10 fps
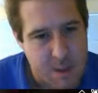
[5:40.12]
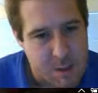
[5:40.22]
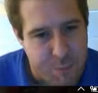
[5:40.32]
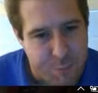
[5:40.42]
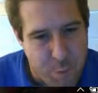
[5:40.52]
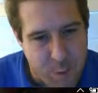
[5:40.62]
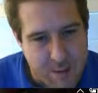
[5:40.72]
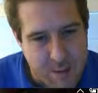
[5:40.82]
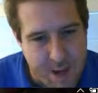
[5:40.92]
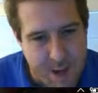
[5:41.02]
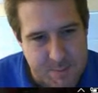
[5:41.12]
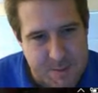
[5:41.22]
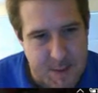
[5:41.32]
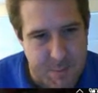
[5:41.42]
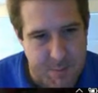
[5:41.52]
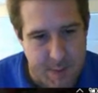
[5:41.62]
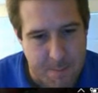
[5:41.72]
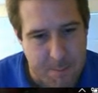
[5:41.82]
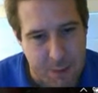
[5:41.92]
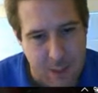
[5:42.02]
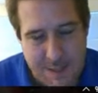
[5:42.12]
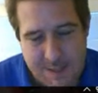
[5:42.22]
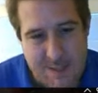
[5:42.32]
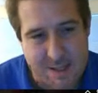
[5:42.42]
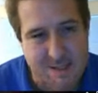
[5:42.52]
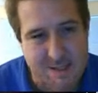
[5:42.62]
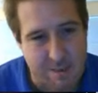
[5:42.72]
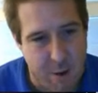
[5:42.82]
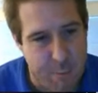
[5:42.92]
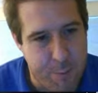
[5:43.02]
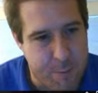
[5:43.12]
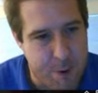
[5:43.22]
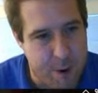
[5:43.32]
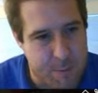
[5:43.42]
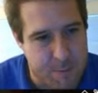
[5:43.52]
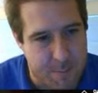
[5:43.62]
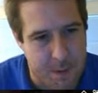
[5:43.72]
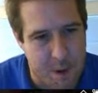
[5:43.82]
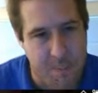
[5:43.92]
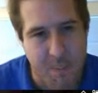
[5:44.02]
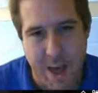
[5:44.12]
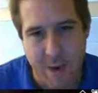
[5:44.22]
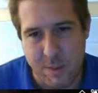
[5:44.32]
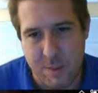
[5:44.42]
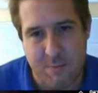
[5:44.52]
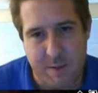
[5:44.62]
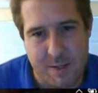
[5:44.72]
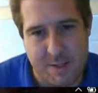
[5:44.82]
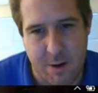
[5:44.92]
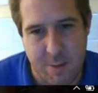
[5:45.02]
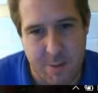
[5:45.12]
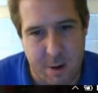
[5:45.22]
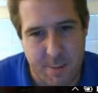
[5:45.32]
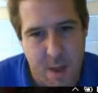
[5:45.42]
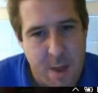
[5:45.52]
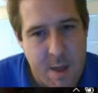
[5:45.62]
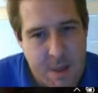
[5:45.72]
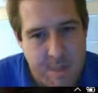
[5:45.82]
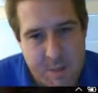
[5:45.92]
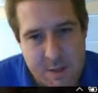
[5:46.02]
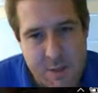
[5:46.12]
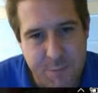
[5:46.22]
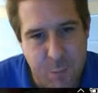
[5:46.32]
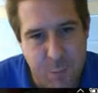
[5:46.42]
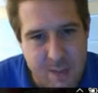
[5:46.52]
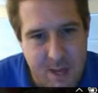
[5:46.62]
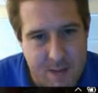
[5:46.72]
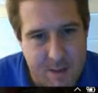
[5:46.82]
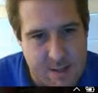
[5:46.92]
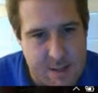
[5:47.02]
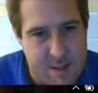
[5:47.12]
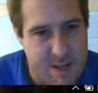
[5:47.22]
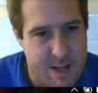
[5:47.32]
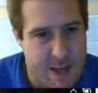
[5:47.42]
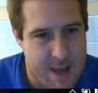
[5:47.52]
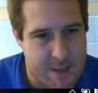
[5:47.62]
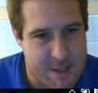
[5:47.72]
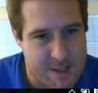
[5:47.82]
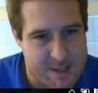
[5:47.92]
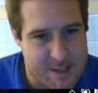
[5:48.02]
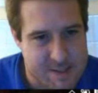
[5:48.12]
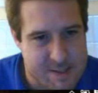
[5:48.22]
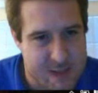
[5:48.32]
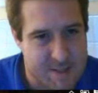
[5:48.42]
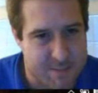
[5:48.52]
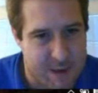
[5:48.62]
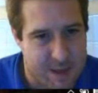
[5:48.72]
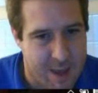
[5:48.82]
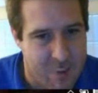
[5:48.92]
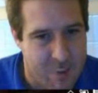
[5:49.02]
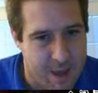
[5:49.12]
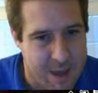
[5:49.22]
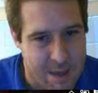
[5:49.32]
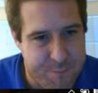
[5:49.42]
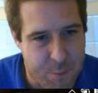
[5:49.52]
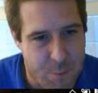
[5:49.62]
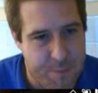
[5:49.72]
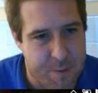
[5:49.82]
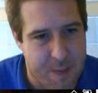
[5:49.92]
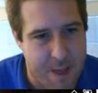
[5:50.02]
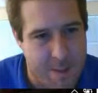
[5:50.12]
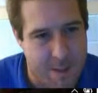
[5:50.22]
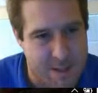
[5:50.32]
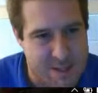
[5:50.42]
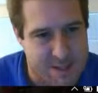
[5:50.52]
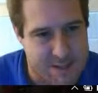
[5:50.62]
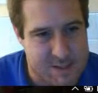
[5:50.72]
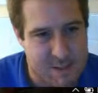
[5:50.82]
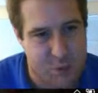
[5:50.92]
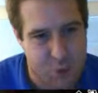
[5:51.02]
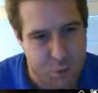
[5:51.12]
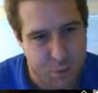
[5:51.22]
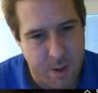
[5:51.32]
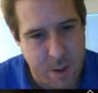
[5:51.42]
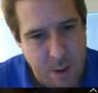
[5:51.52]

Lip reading: So 4 times something plus the 0th term. So I'm going to go backwards to find the 0th term. If this was 14 and this is 10 and this is 6, if I keep going down 4, then that means this is 2.